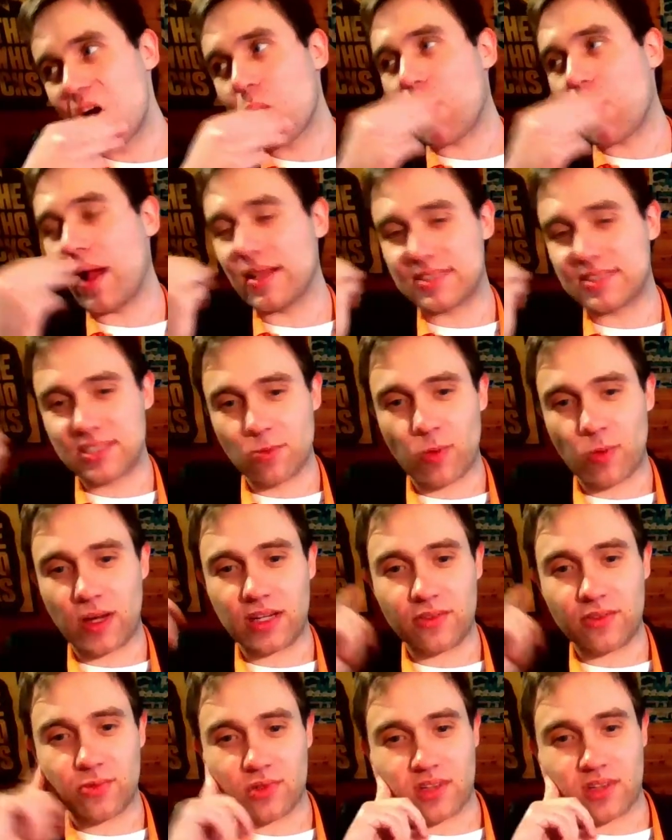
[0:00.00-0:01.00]
while still
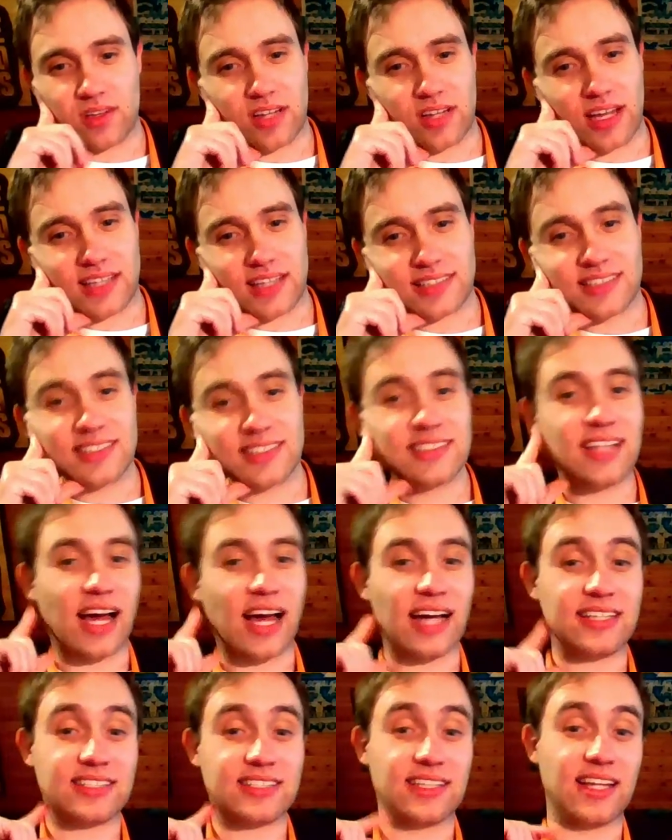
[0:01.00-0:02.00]
waiting for the test, didn't
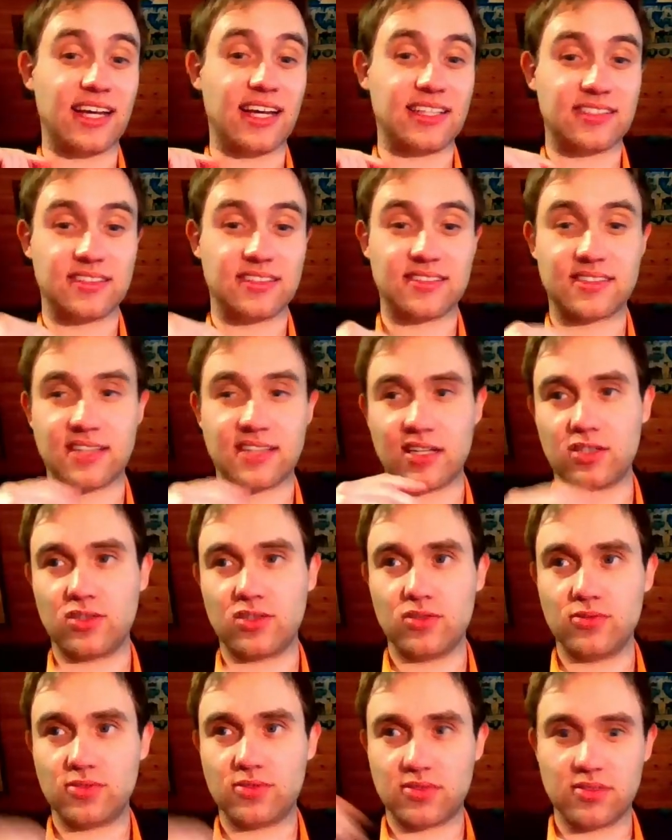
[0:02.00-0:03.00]
isolate, and instead
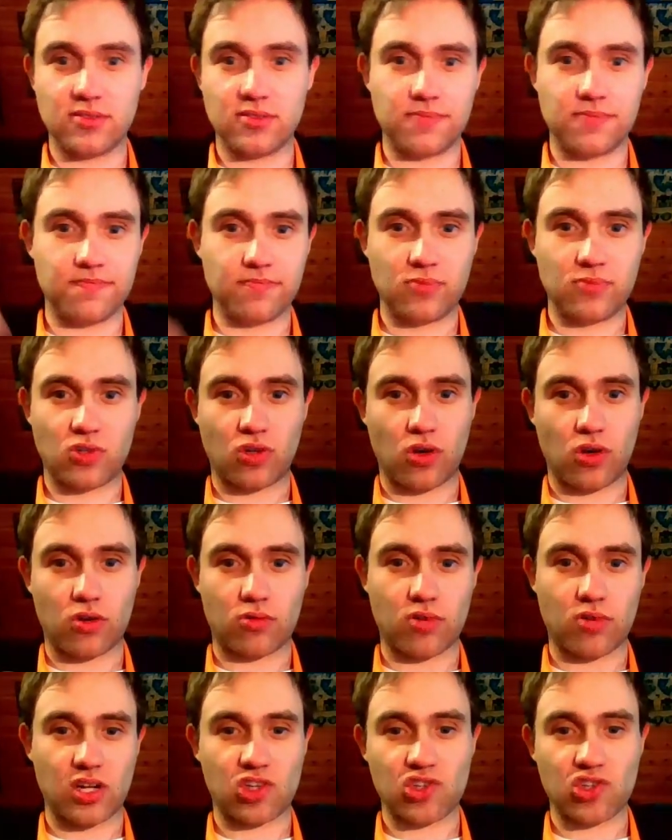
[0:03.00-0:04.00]
used the
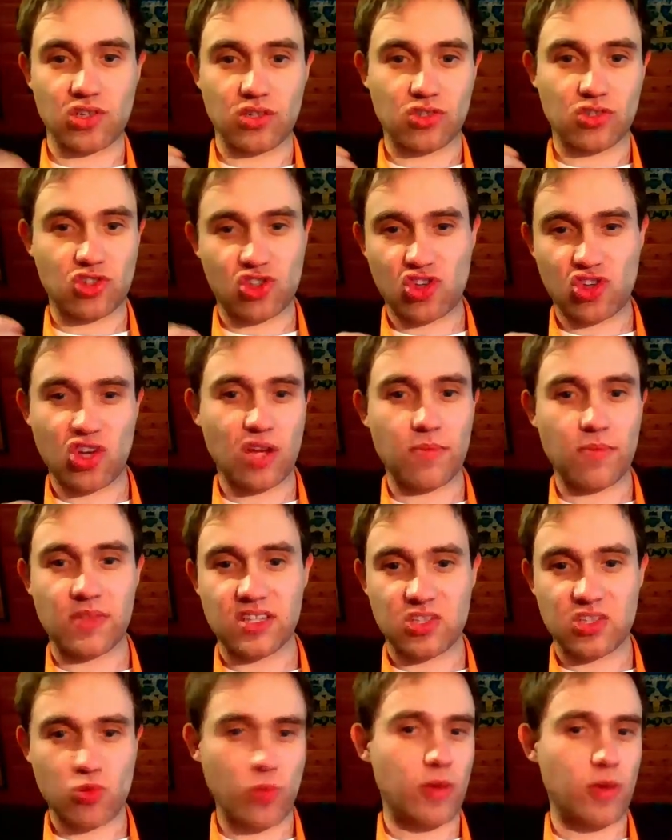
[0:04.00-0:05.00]
congressional gym
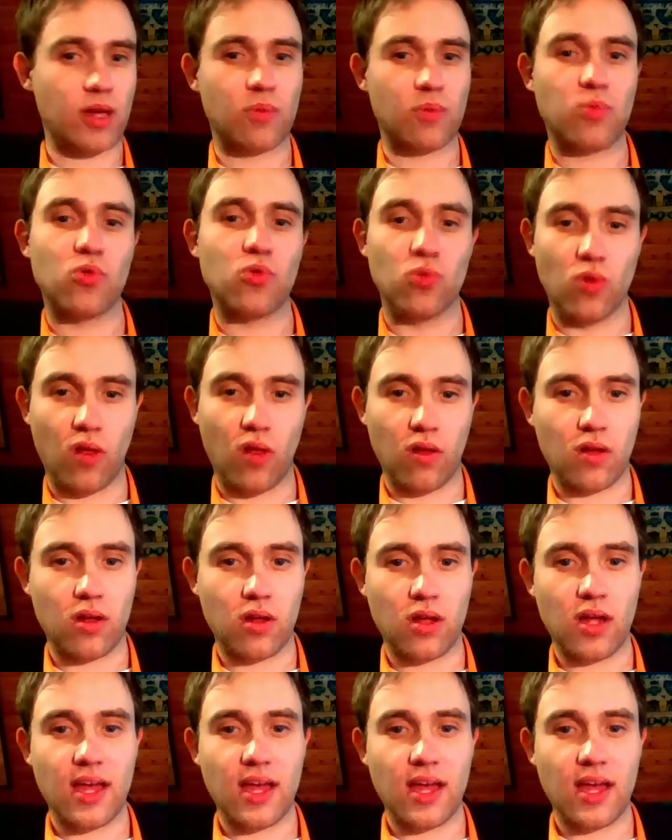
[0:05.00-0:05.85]
and swimming pool,